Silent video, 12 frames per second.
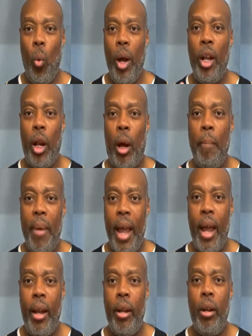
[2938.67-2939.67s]
When a
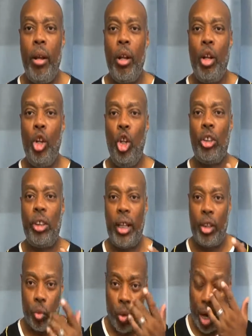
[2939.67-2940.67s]
man looks
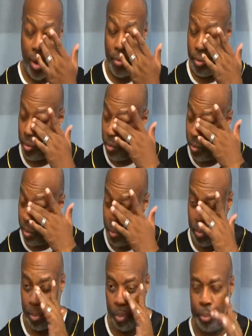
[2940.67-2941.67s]
at his wife,
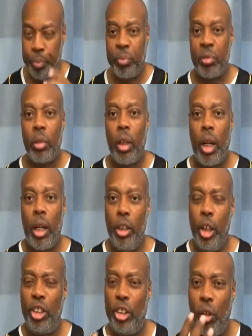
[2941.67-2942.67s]

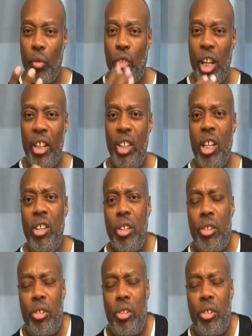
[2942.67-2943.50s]
there are certain things he should